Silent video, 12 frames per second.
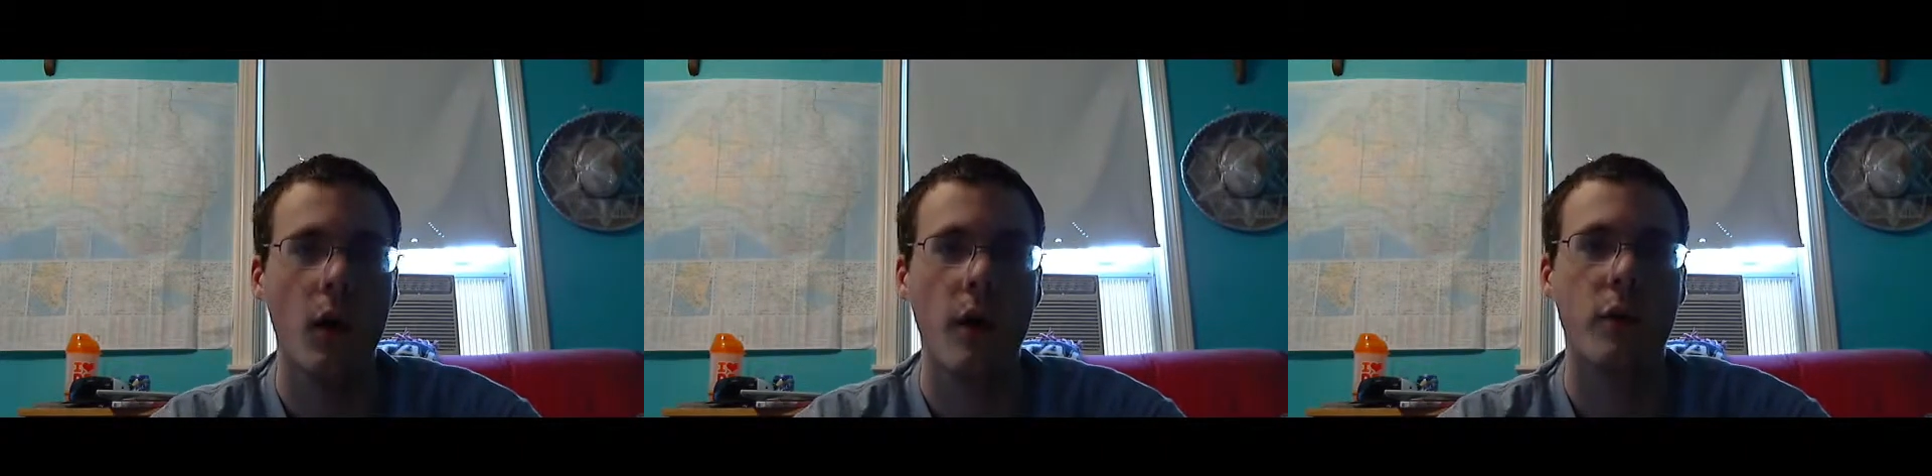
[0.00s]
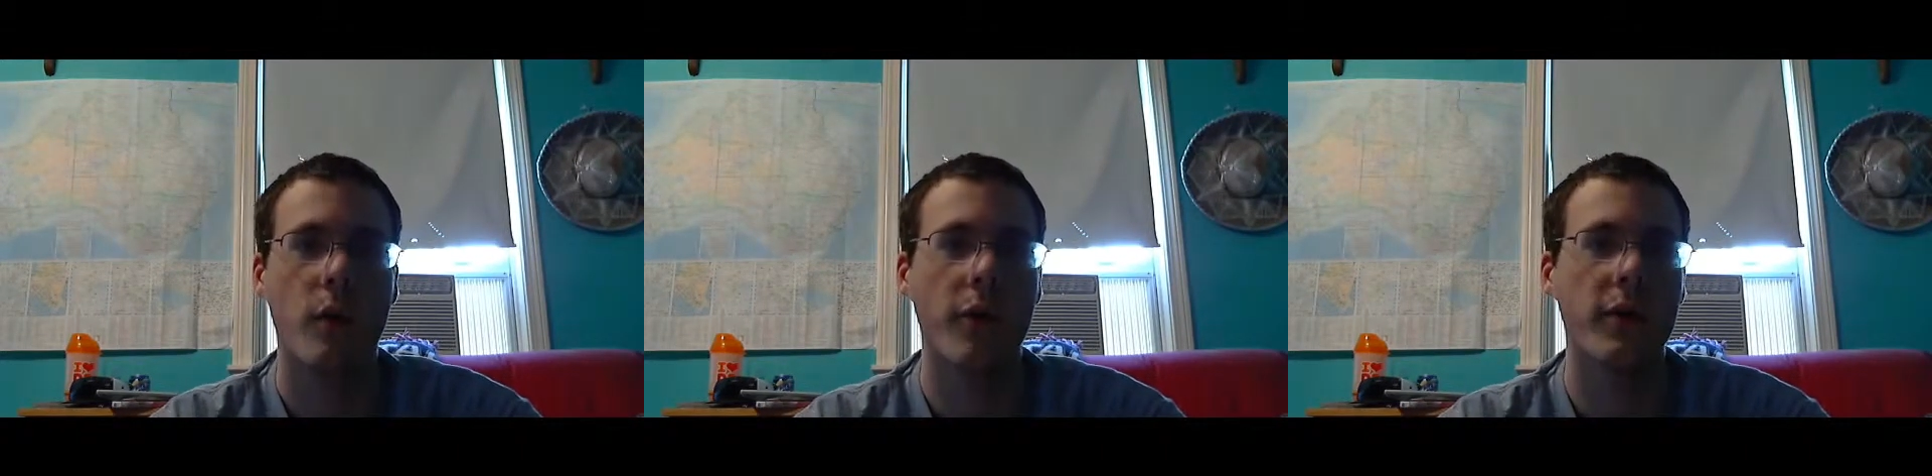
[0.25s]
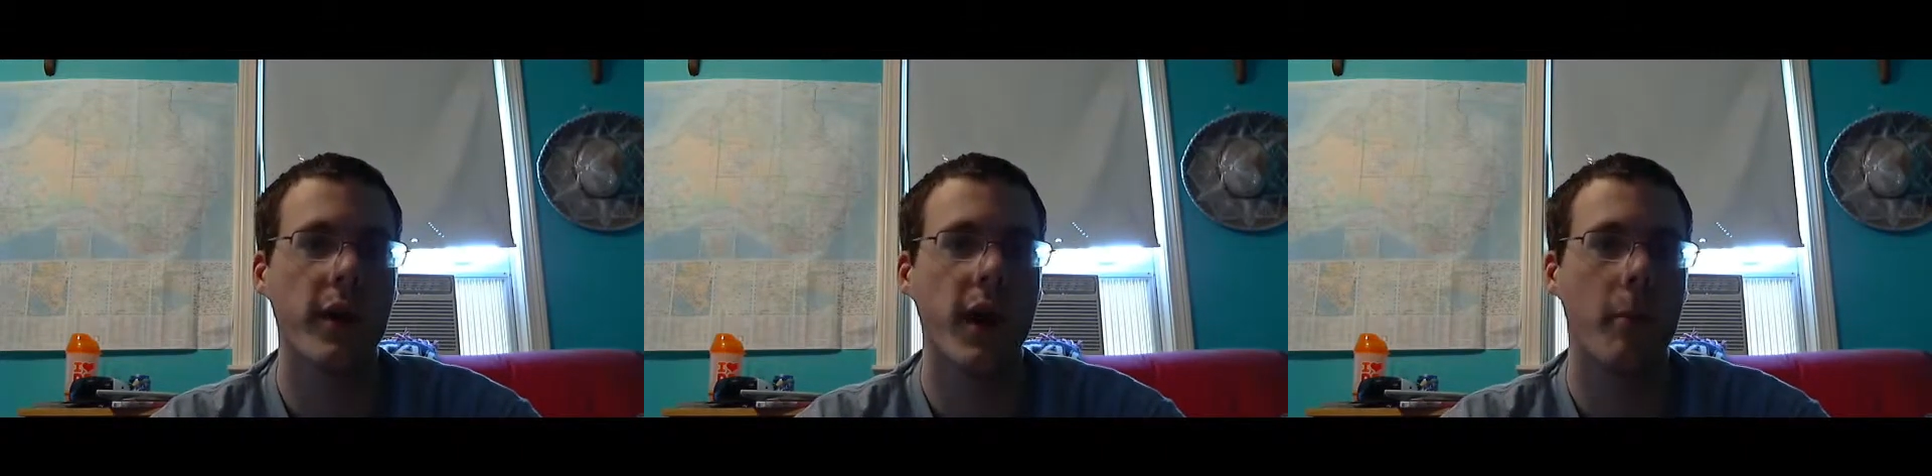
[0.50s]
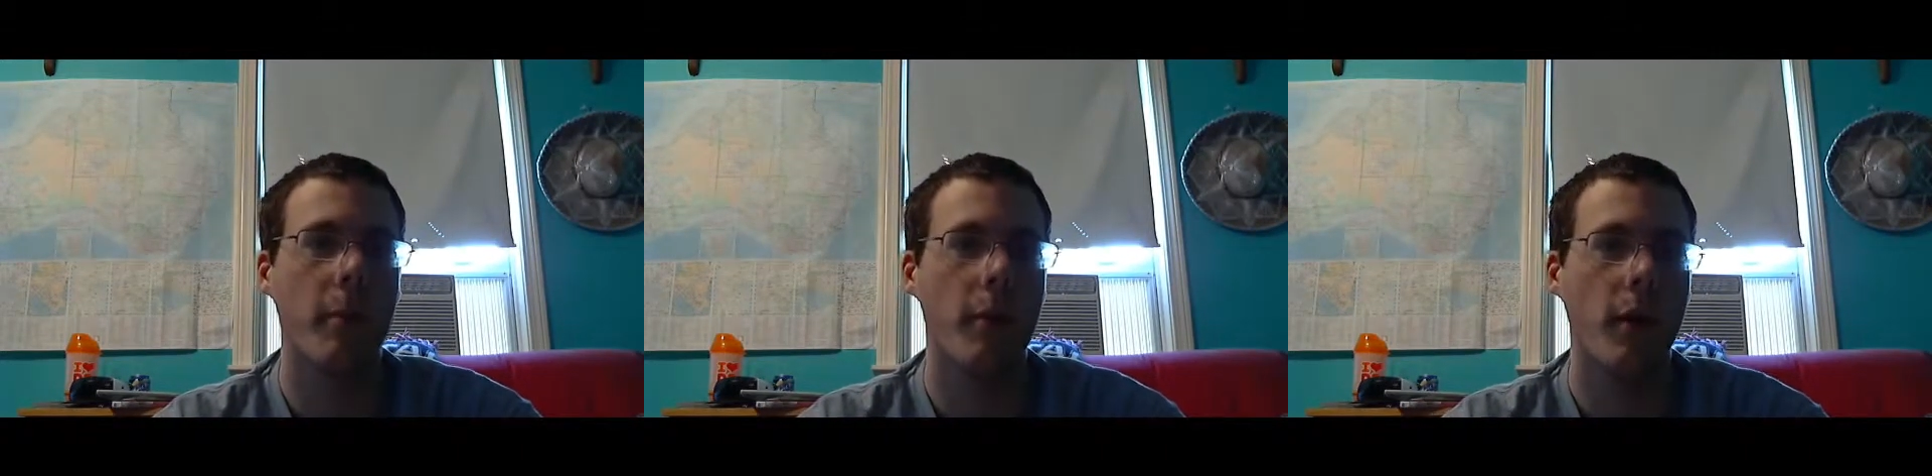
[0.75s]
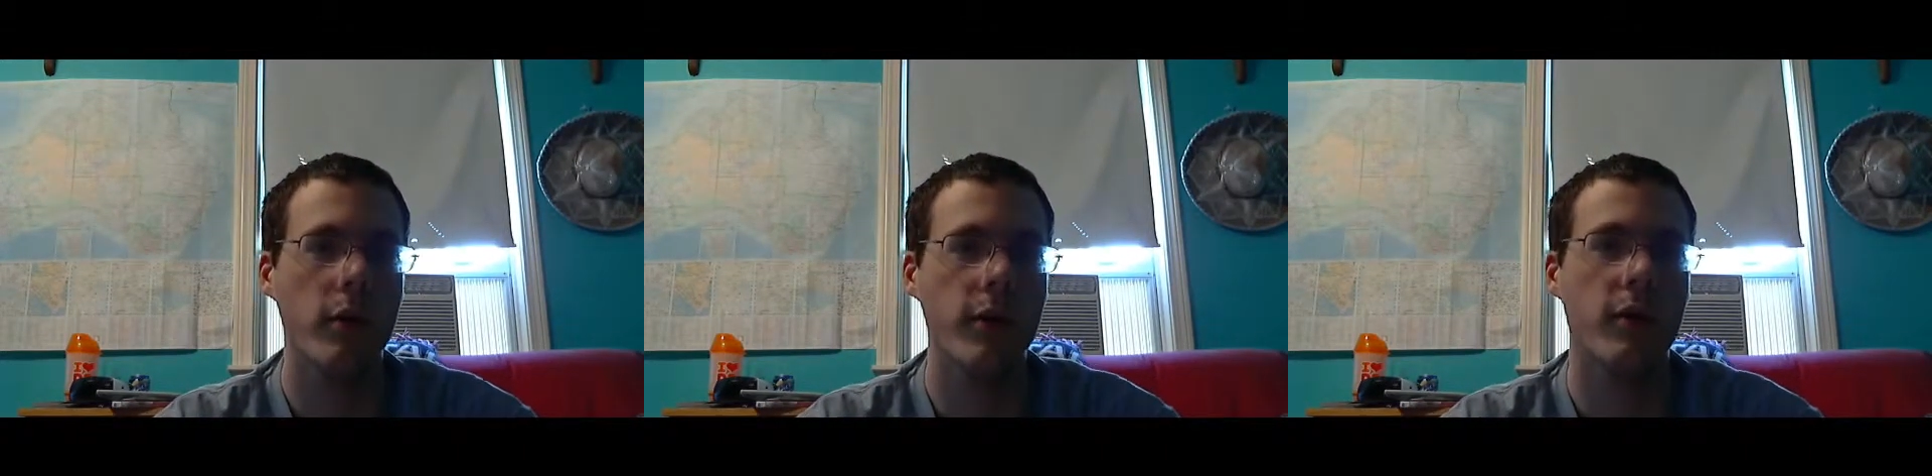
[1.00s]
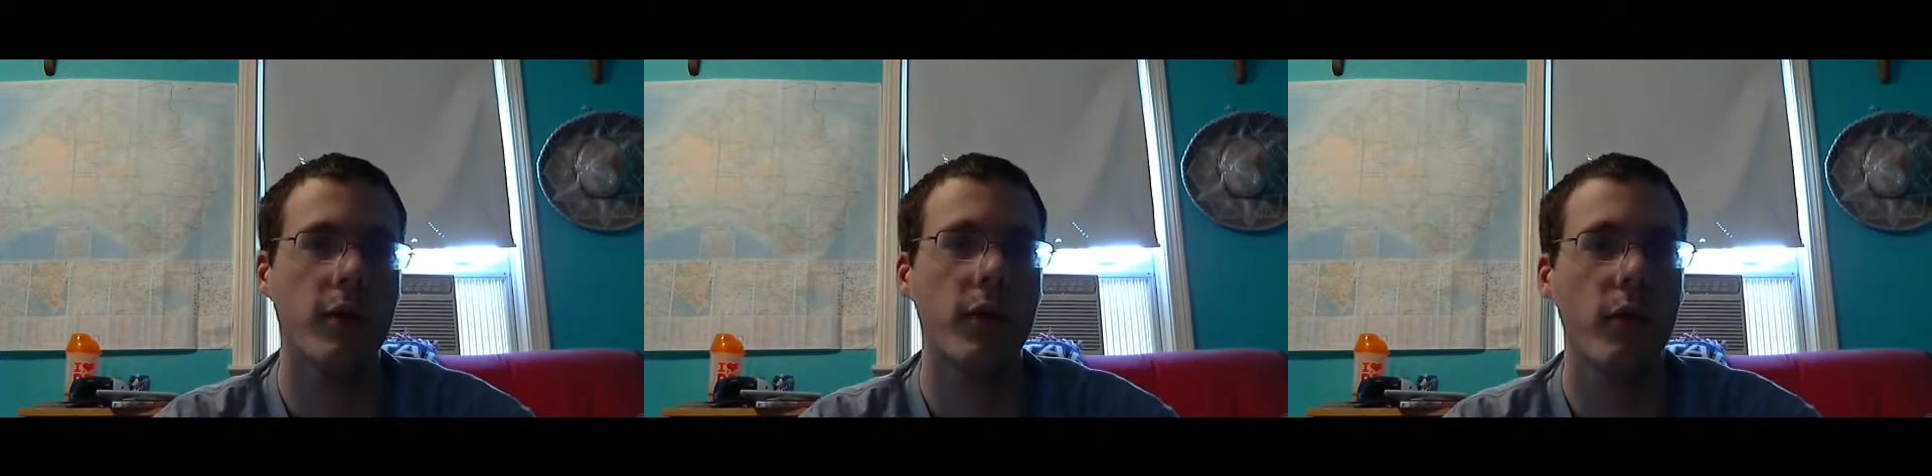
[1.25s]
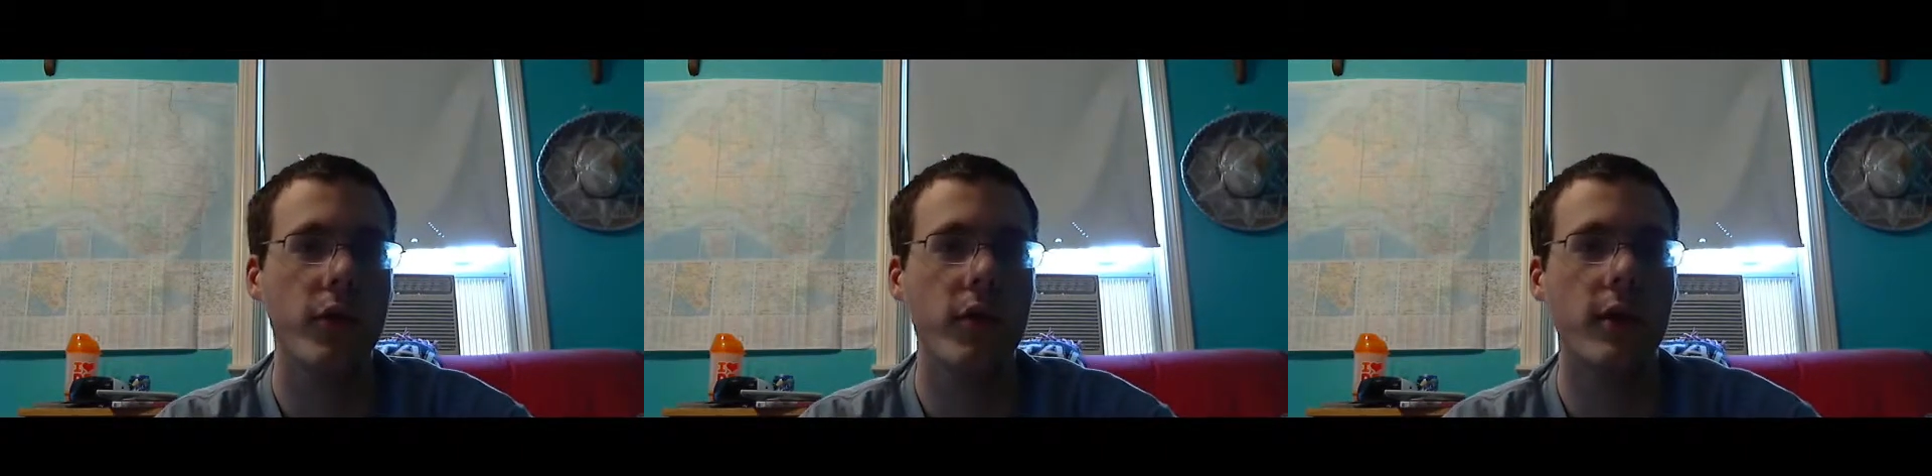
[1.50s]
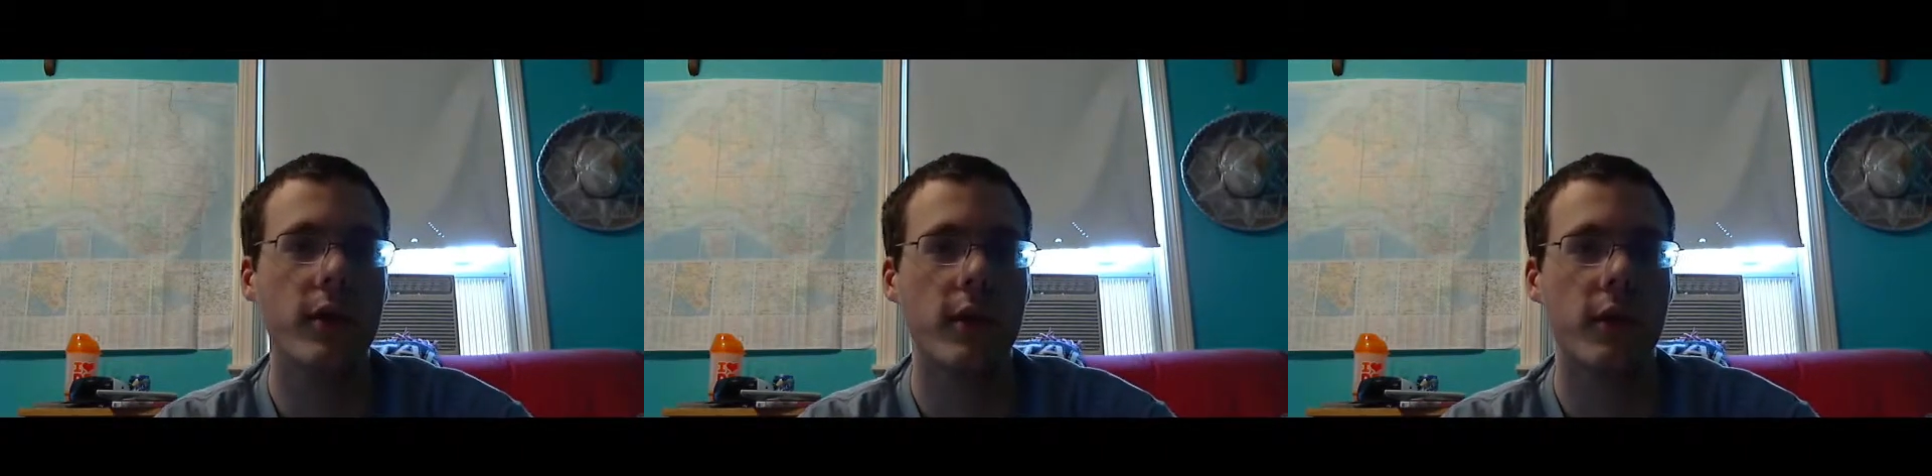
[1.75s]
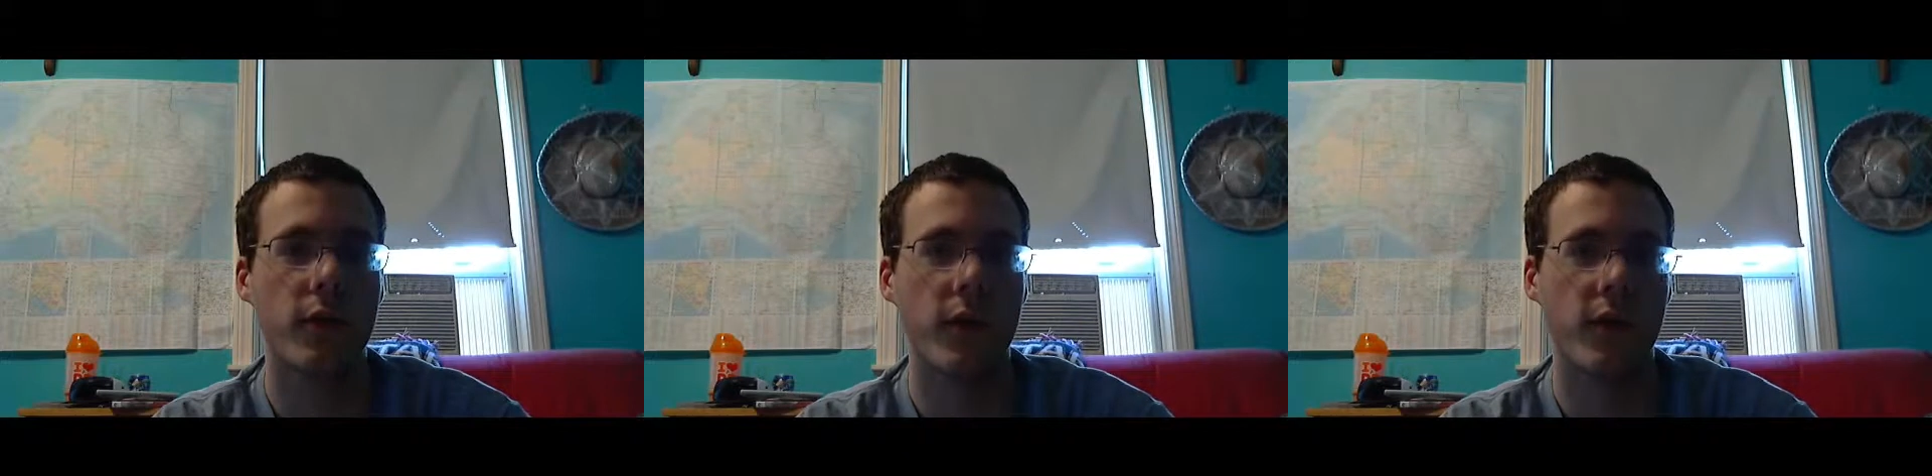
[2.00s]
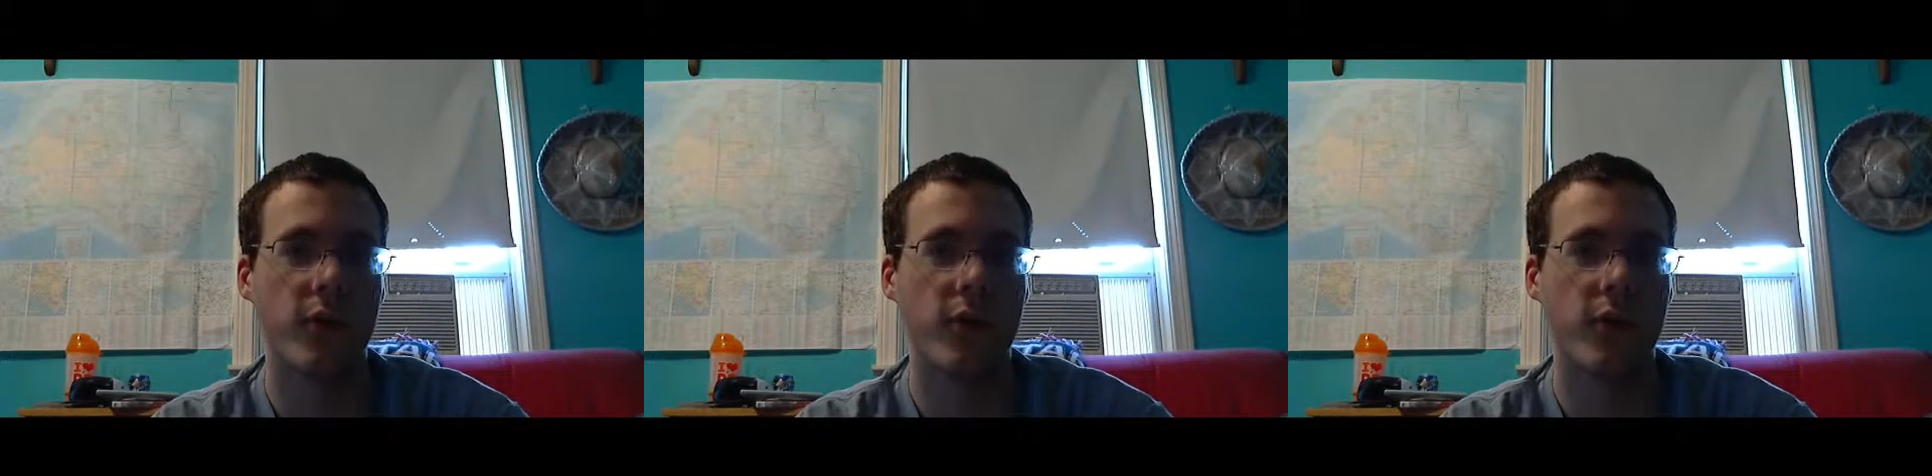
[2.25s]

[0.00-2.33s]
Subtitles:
Do I have the capabilities of using these feats